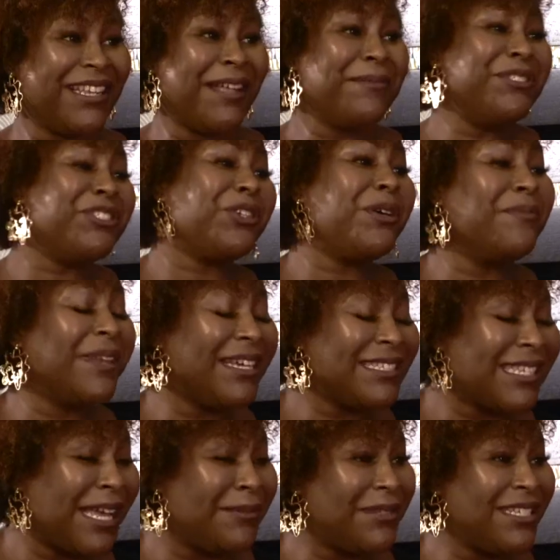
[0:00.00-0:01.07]
That will show up
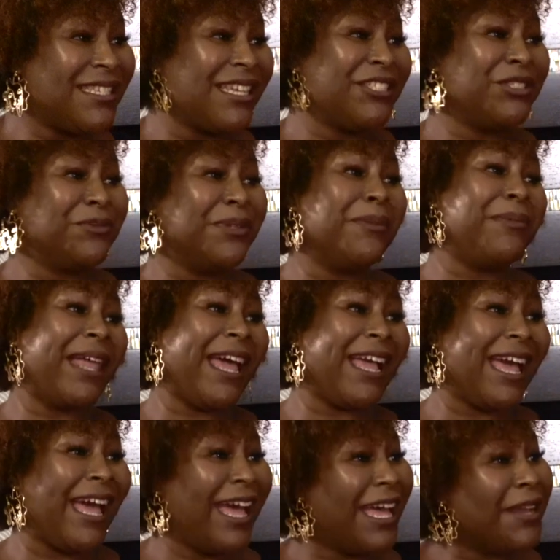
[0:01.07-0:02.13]
next time to the session with a black
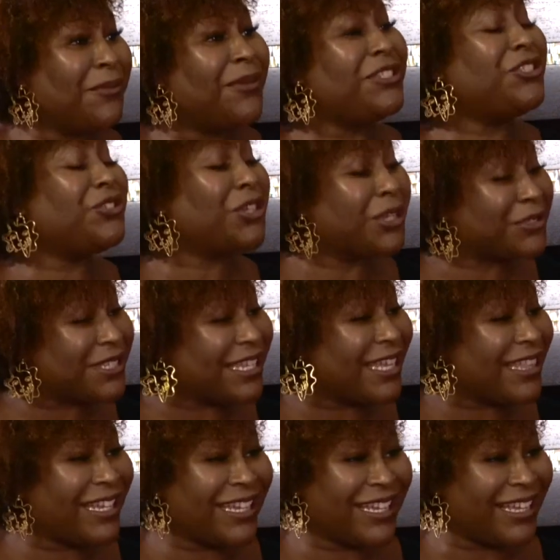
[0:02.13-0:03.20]
eye. What you going to say then?